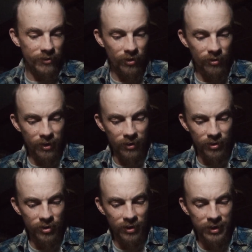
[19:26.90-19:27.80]
The trucker
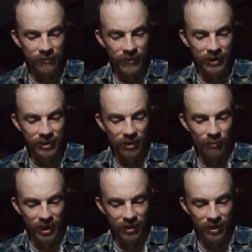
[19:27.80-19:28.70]
shook his fist at
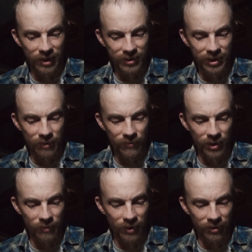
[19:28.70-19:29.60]
me and yelled
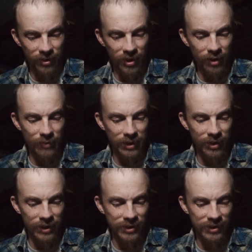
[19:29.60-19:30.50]
something about getting my
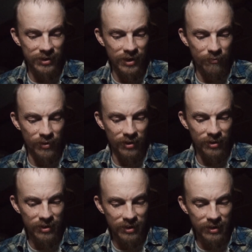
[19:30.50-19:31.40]
license number.
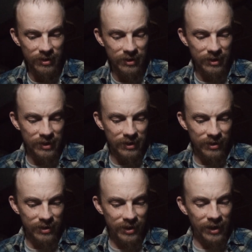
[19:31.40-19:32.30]

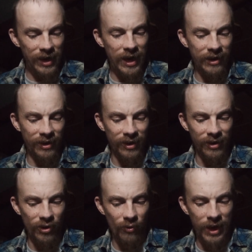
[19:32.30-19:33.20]
Get out of here,
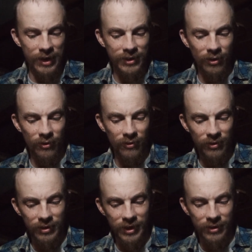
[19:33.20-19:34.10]
you asshole,
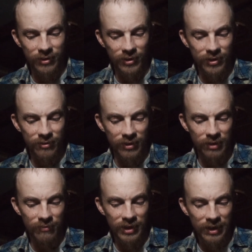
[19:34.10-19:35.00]
Lester
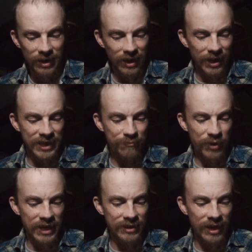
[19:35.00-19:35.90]
screamed. It's
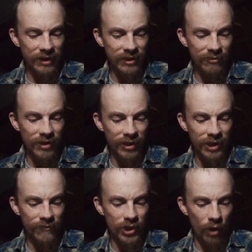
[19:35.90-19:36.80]
pigs like you that
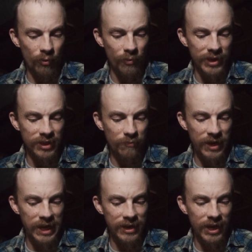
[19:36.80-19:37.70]
give Dobermans a
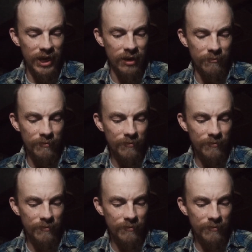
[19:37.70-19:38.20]
bad name.